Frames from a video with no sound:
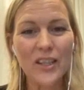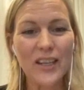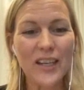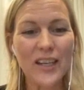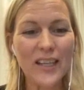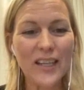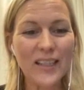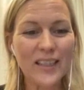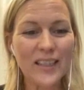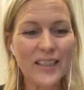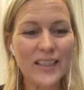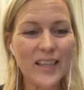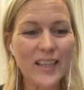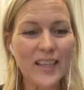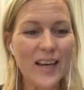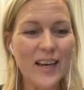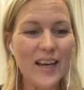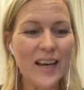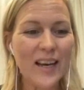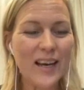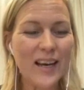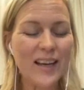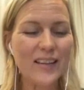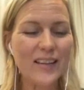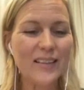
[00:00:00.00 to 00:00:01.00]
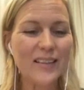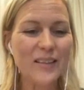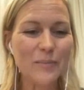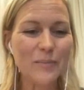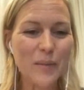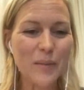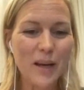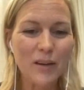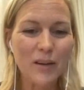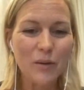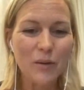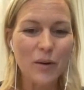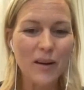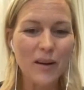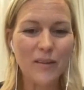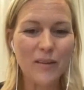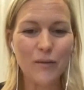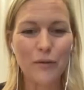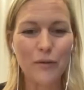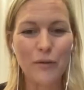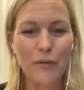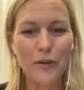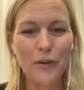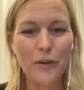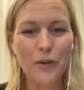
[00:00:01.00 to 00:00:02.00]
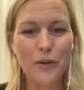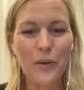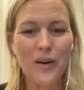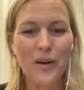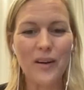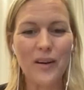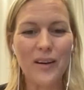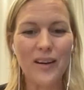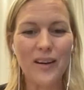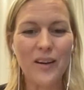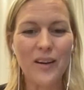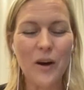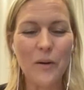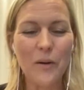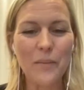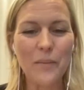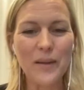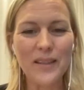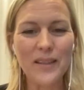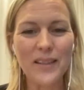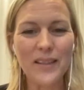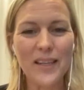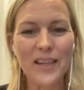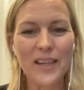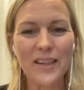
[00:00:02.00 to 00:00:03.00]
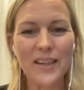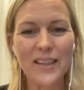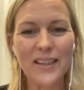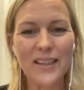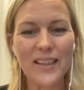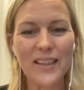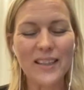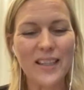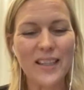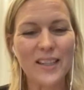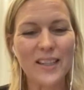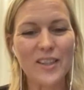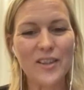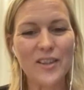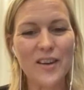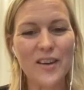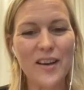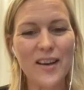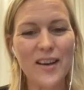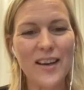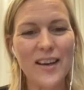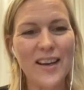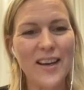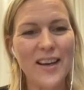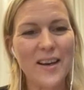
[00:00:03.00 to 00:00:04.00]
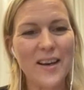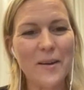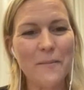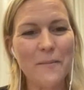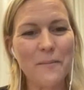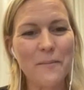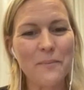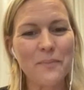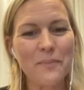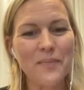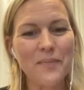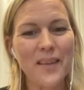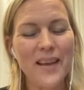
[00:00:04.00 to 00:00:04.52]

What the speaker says: Elisa and Manuel, for your commentaries, etc.